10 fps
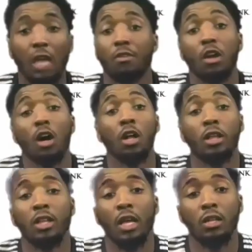gave it
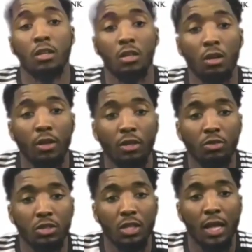all, and then you know,
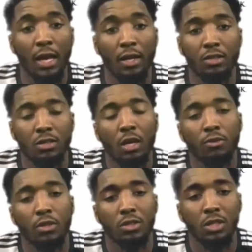that you see that, and it's
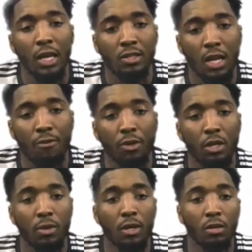tough to see that as an
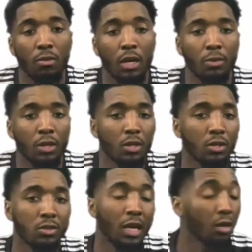African American male
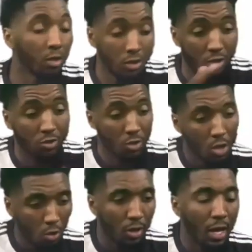because not only
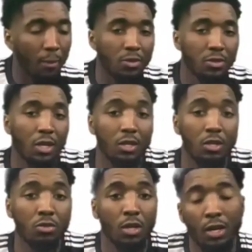just what happens
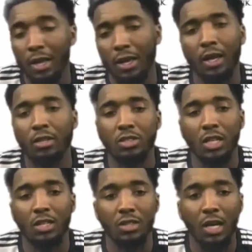in Utah, I, I
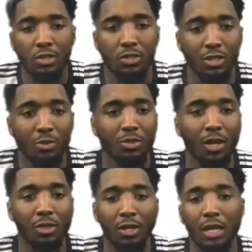understand it's not just a
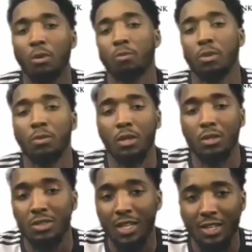Utah thing, and I want
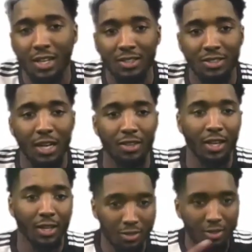people to understand that it's
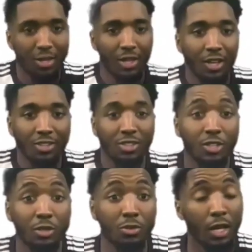not like it's
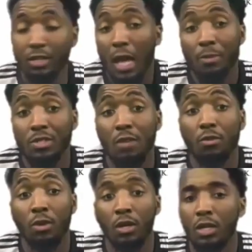just Utah. This
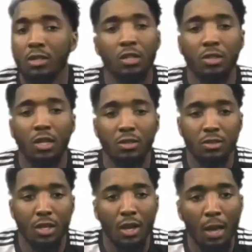happens everywhere. It, it's
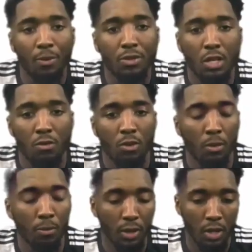it's it happens
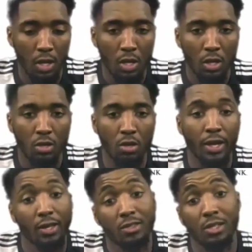everywhere. But you
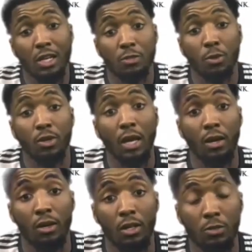know, like I said, I
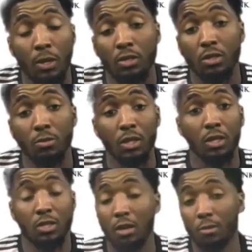spoke out on, it, especially
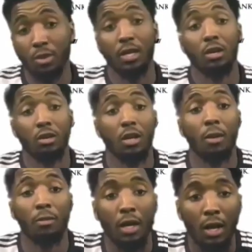because I play
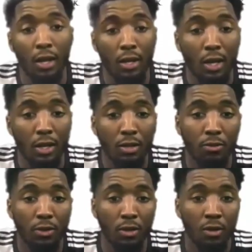here and I'm and I and I
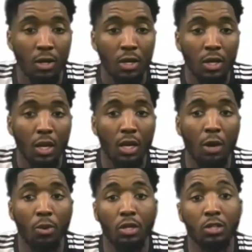live here
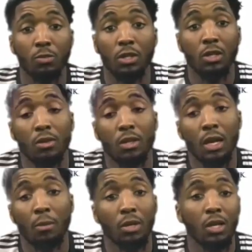and I want it
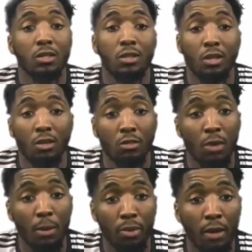known that I'm going to continue to
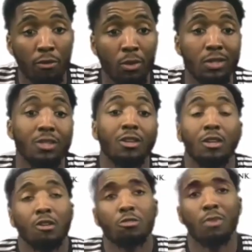use my platform,
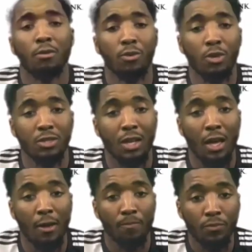continue to use my voice
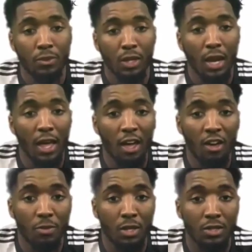that I that I
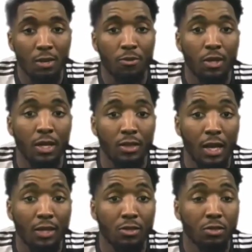have because I feel
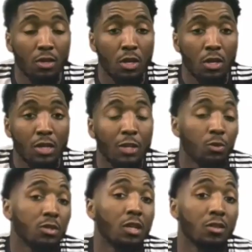like that's
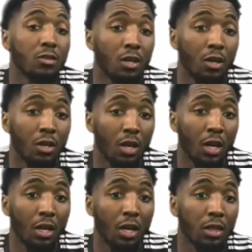that's what's necessary.
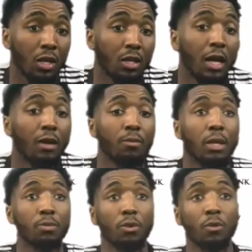And I think a lot
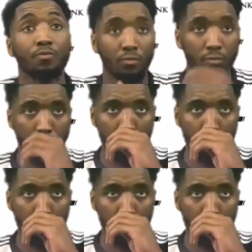of people